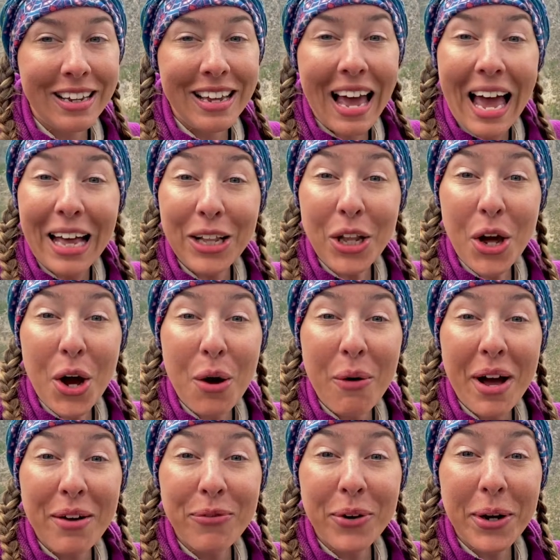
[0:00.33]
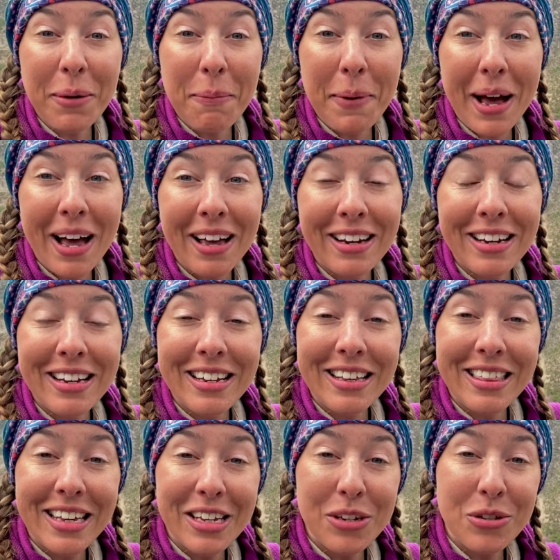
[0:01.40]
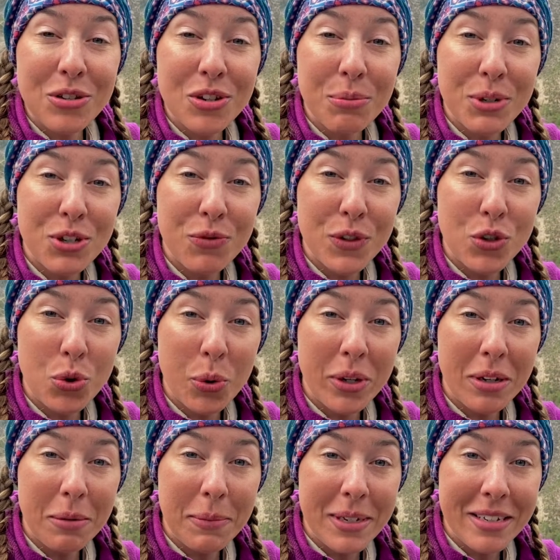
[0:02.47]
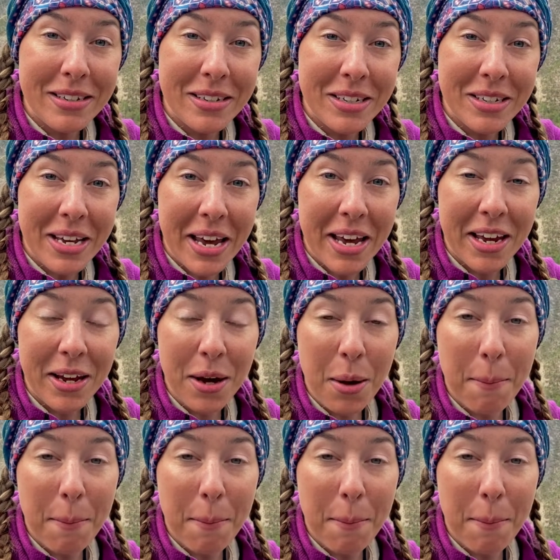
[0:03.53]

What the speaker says: Hello, everybody. Thank you so much for joining me today.